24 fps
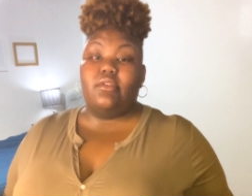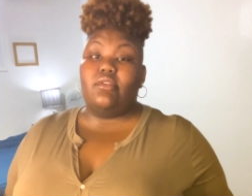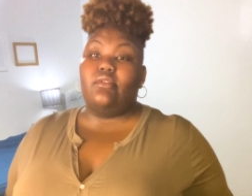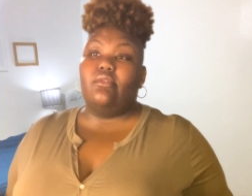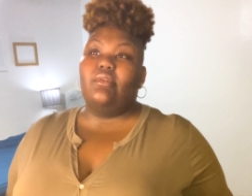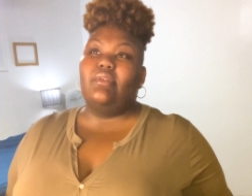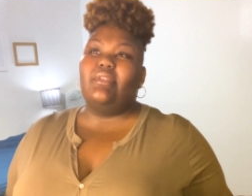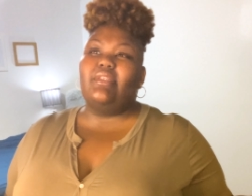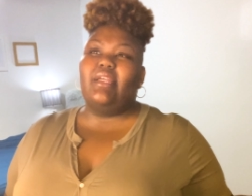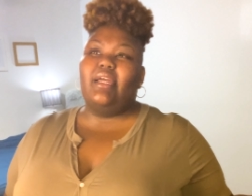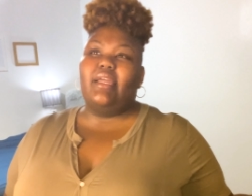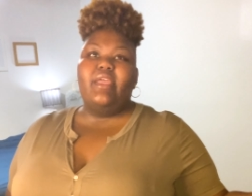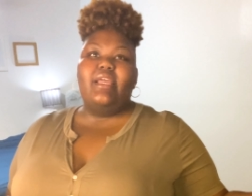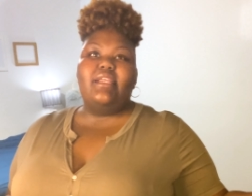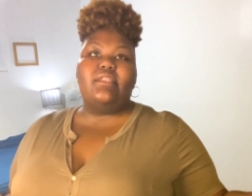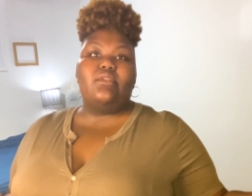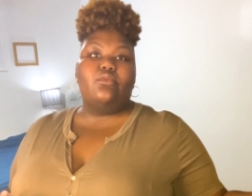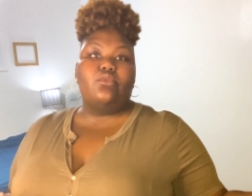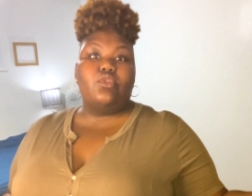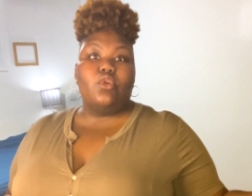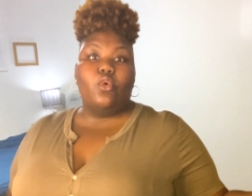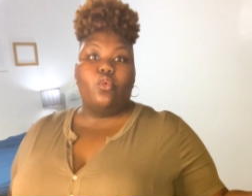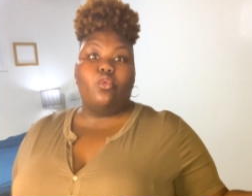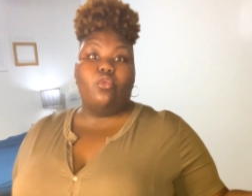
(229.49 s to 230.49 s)
So
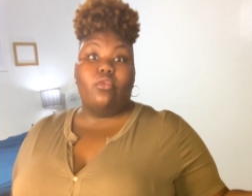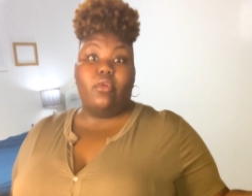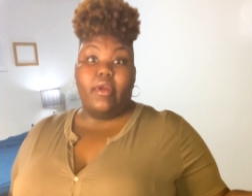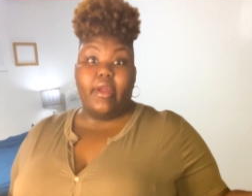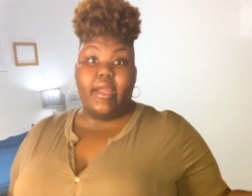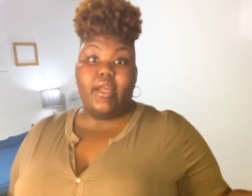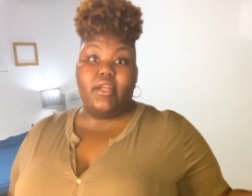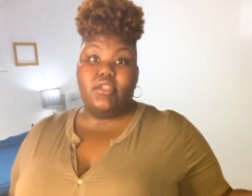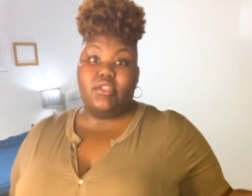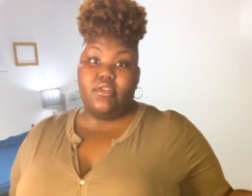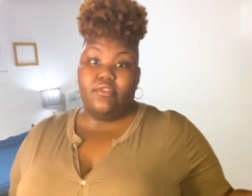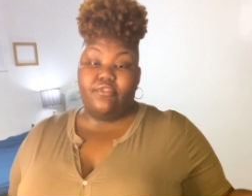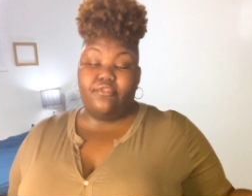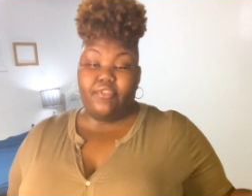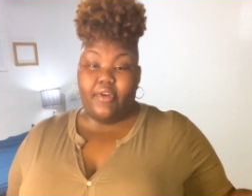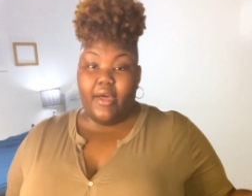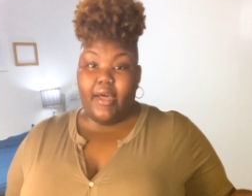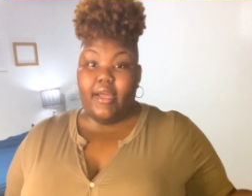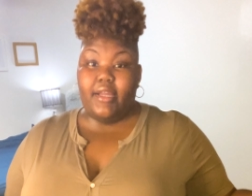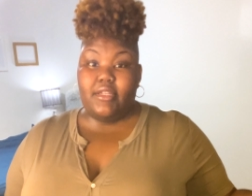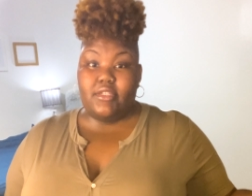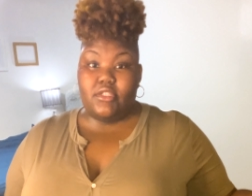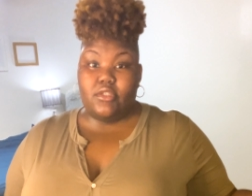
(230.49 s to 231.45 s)
it's so rare to find